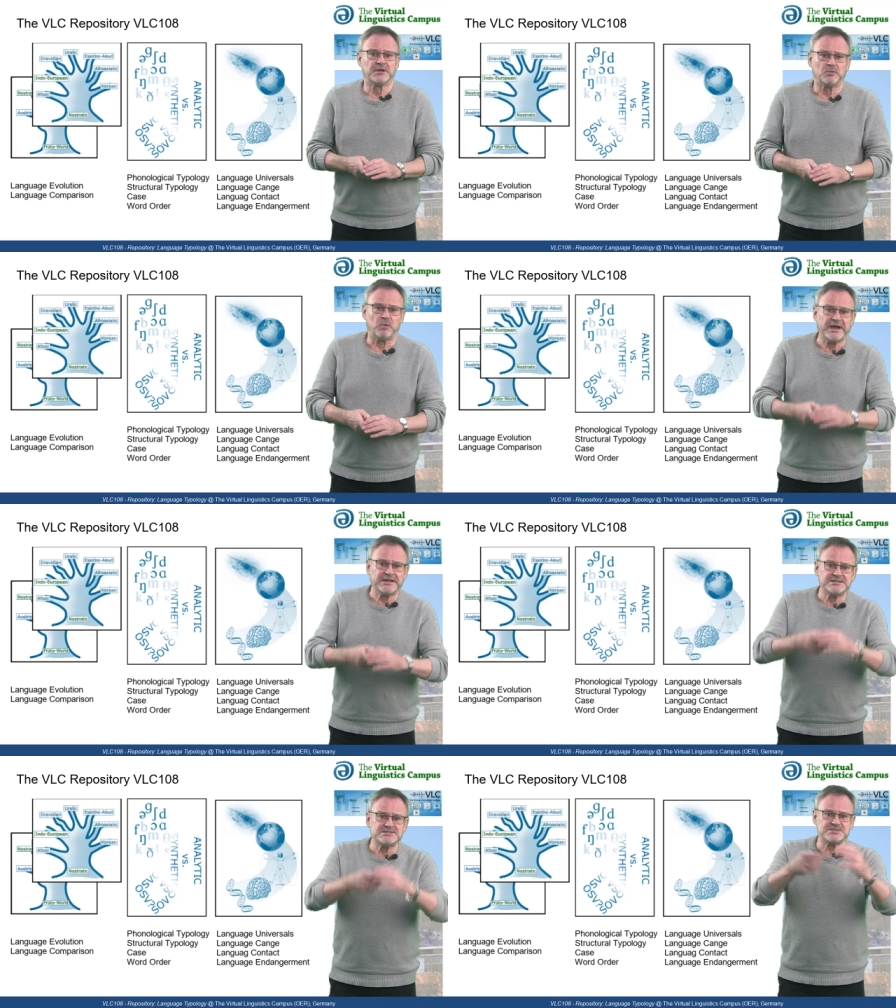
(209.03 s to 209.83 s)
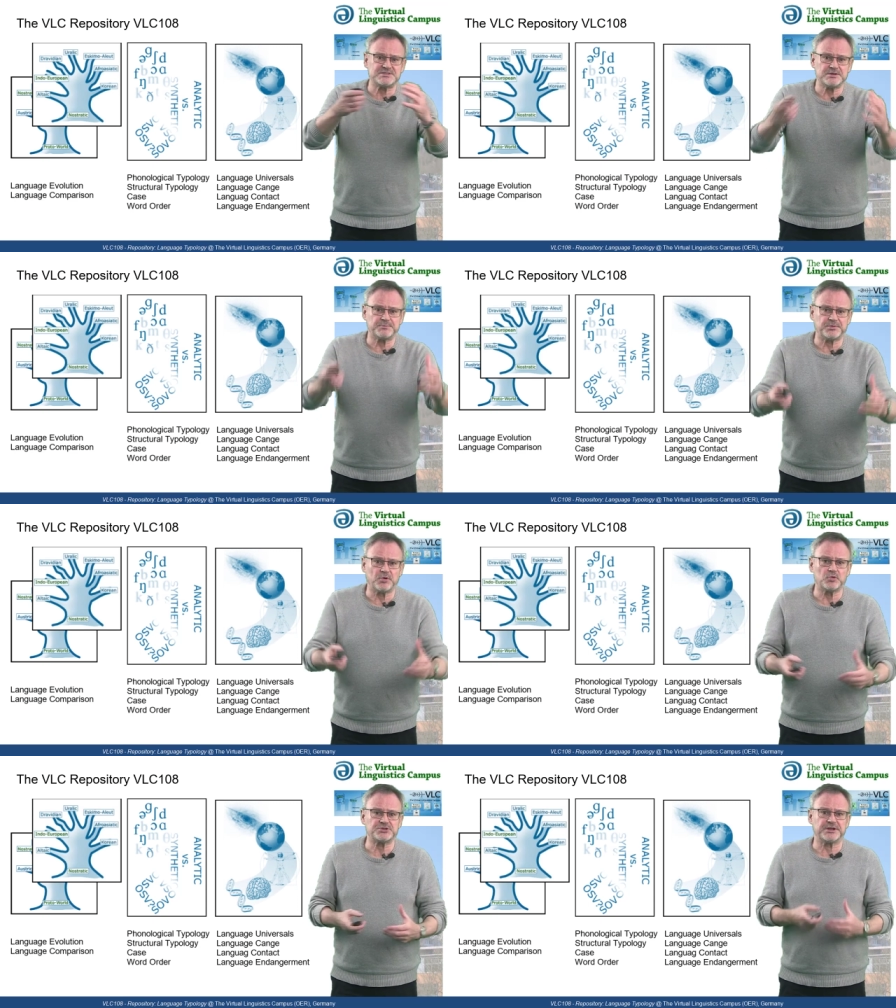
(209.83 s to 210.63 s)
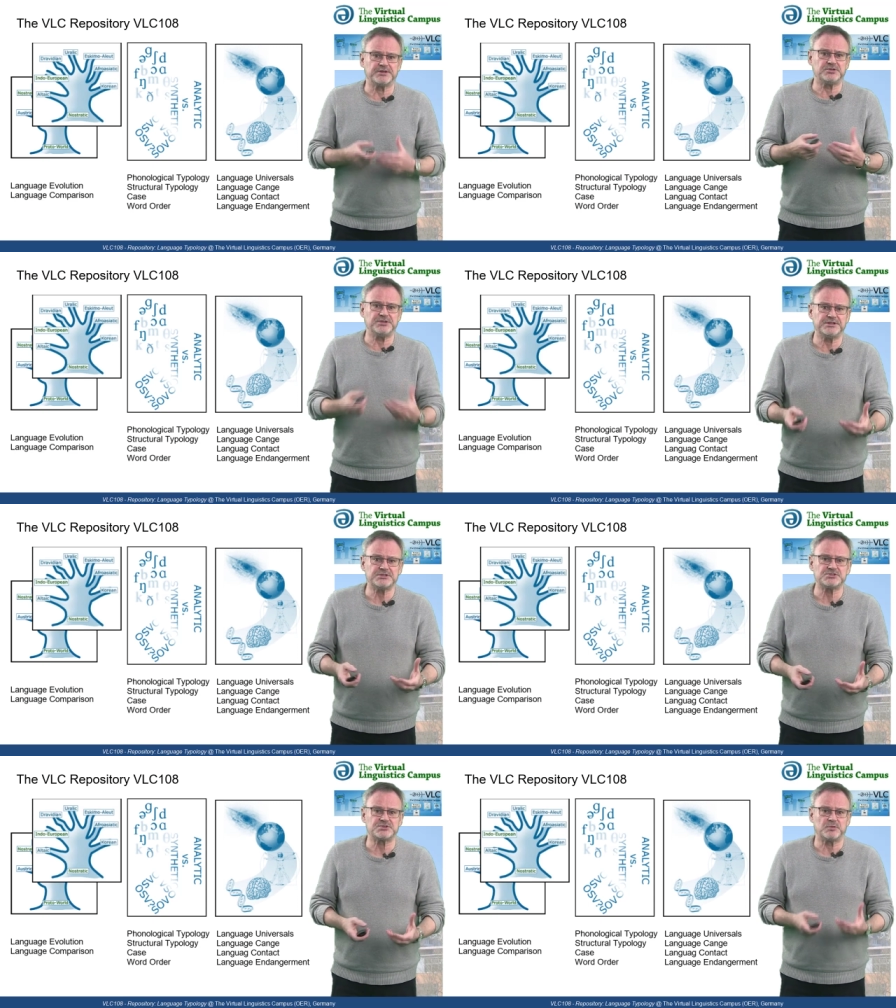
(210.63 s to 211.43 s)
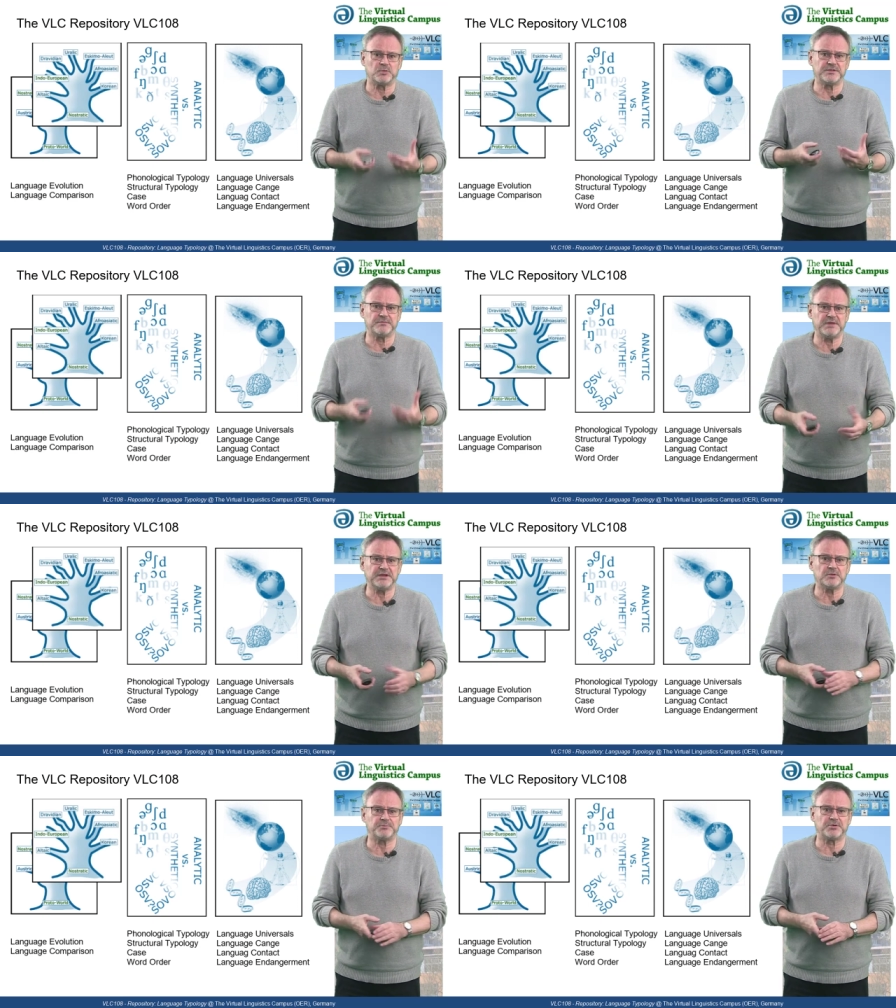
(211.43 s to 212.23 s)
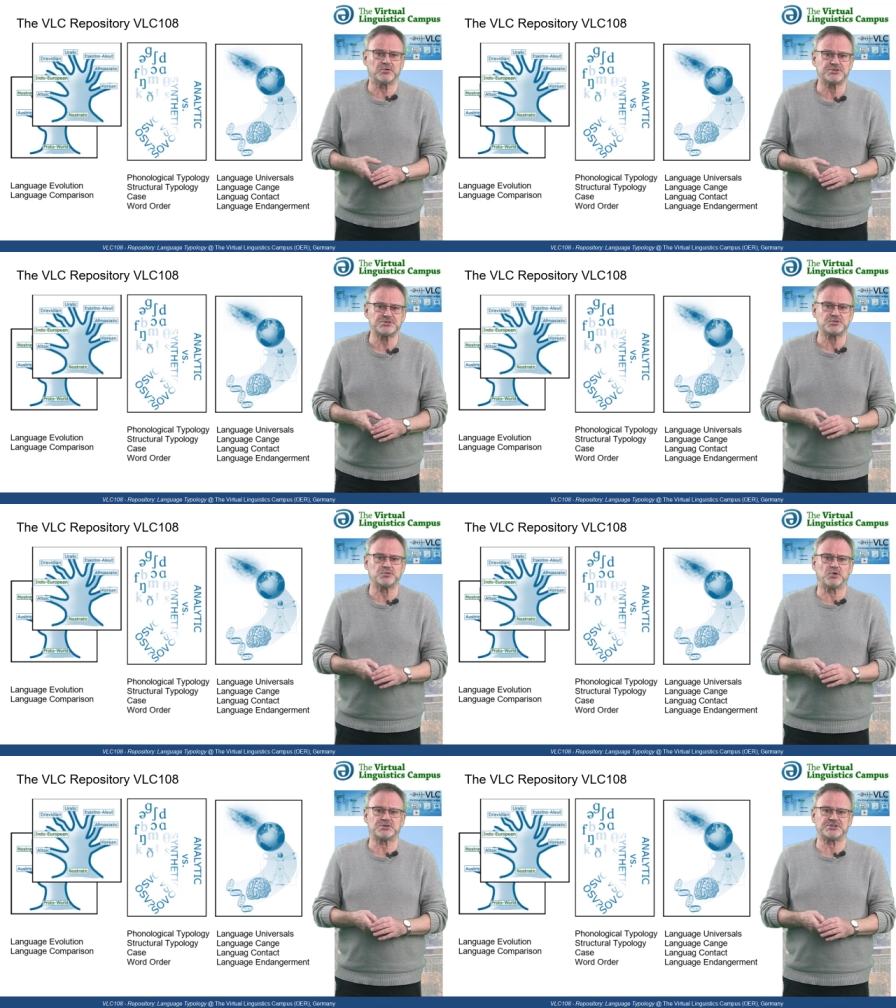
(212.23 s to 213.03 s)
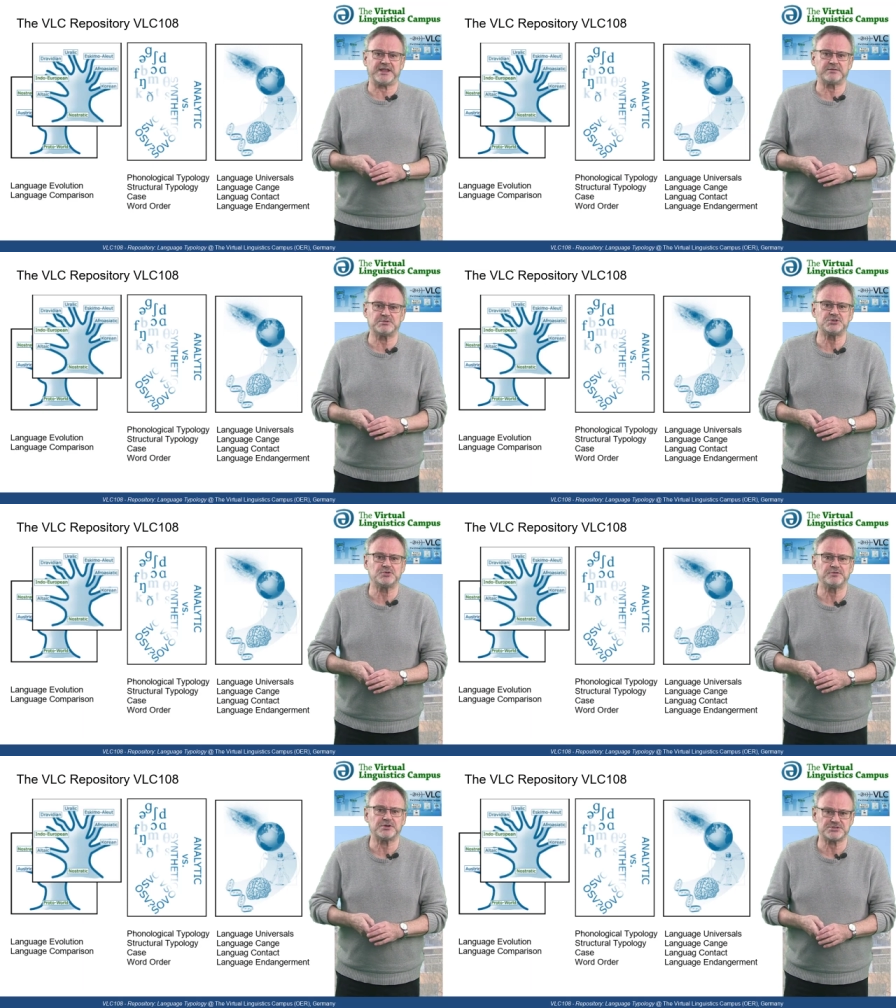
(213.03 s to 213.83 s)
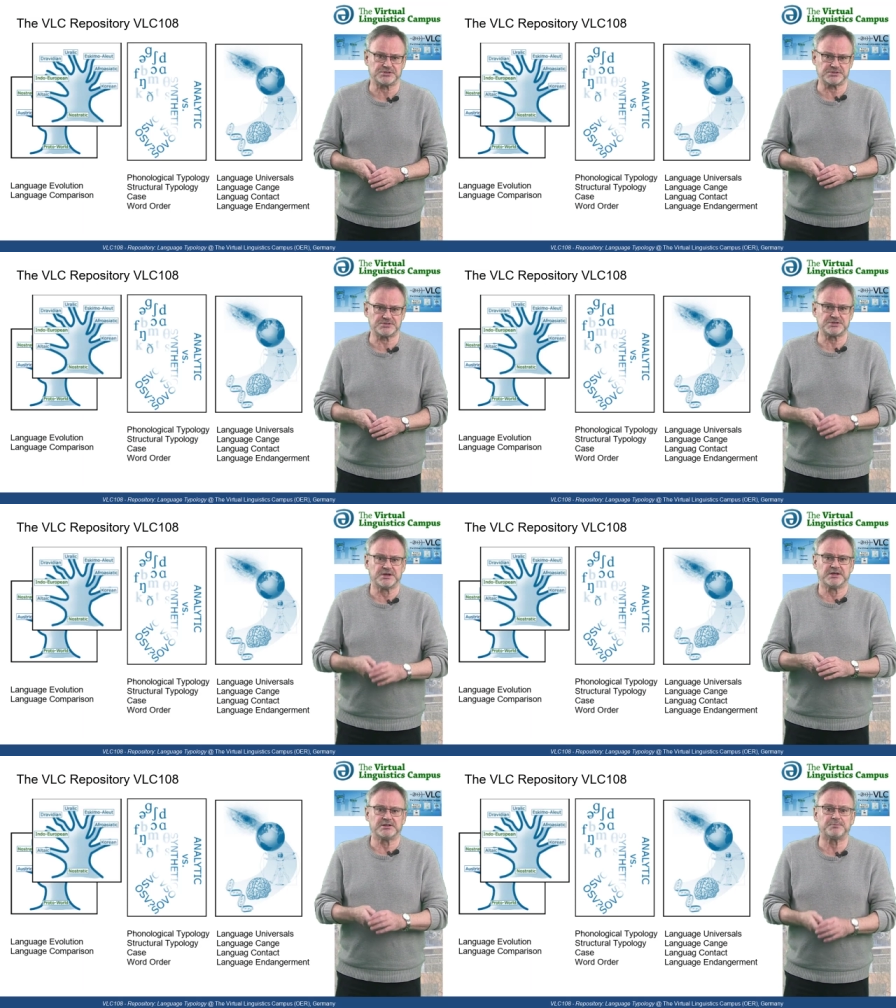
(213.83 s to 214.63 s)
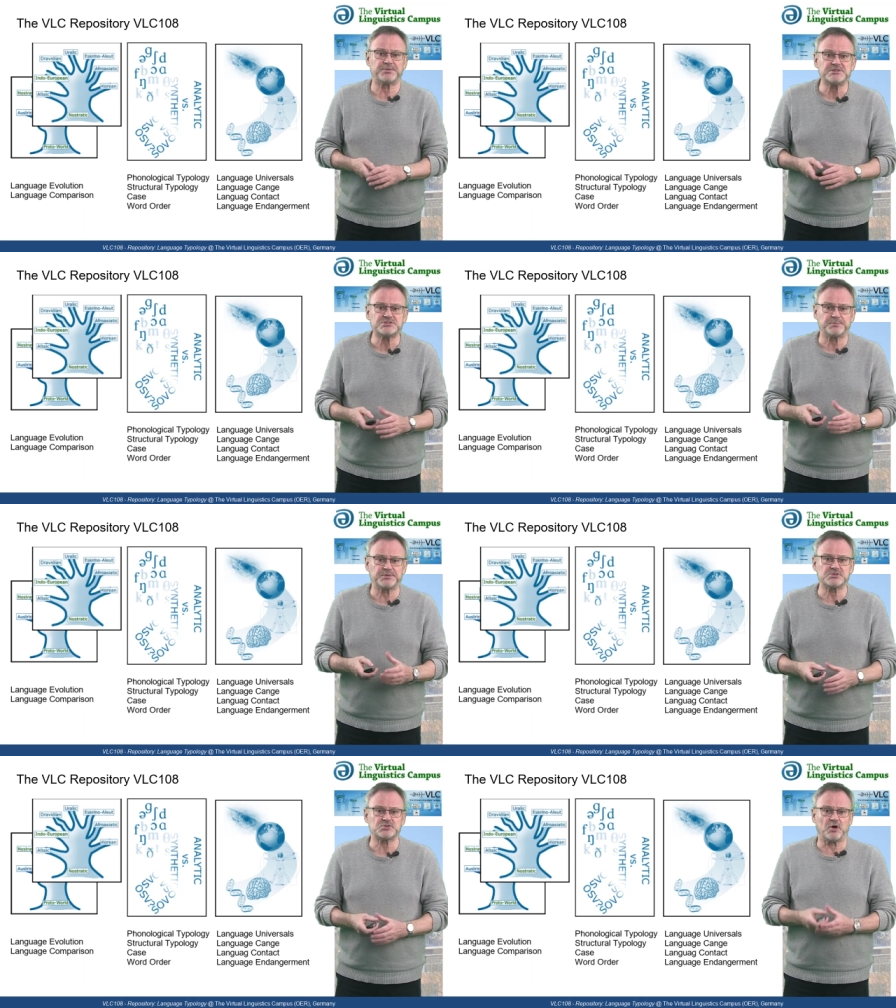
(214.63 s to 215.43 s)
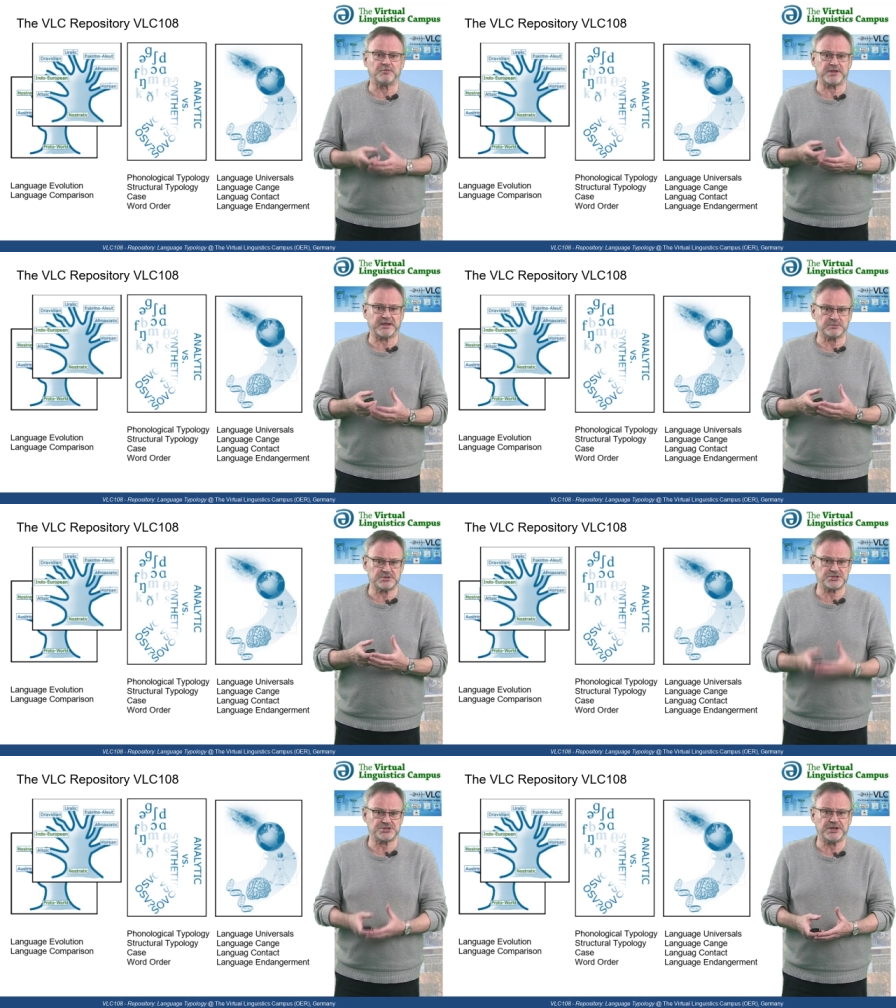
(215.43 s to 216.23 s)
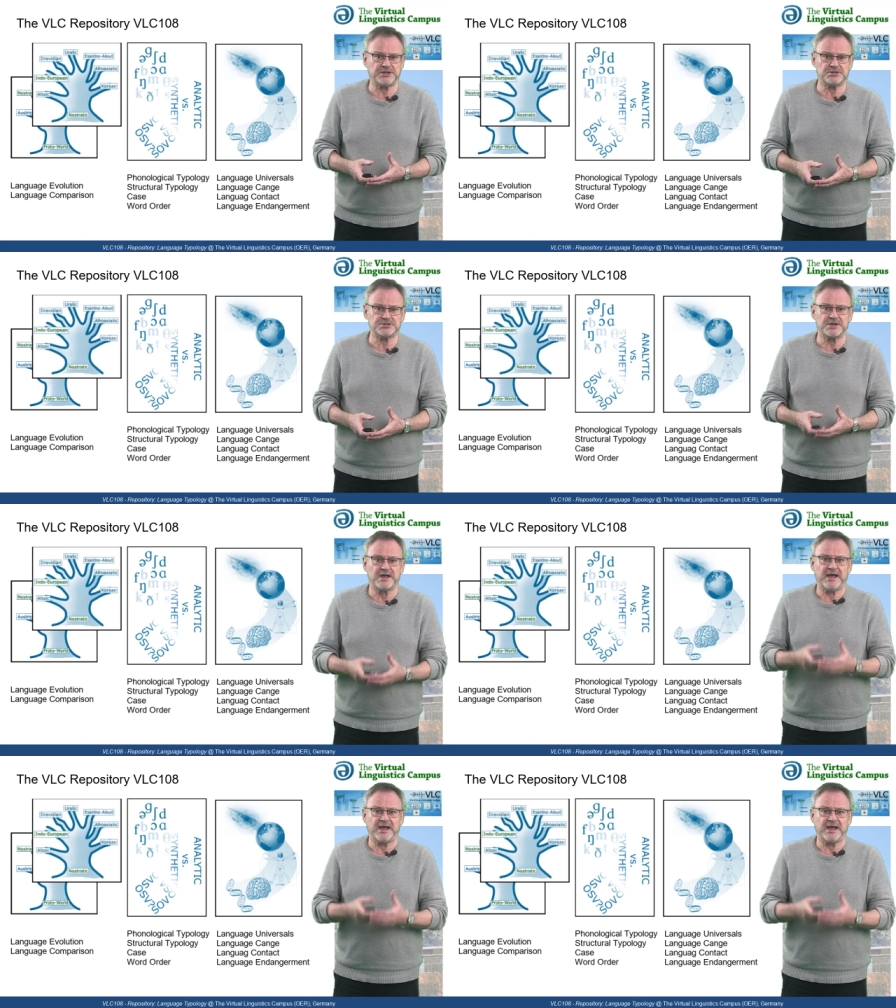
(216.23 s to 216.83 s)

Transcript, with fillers: widens the approach and deals with the main approaches towards language universals, the principles of language change,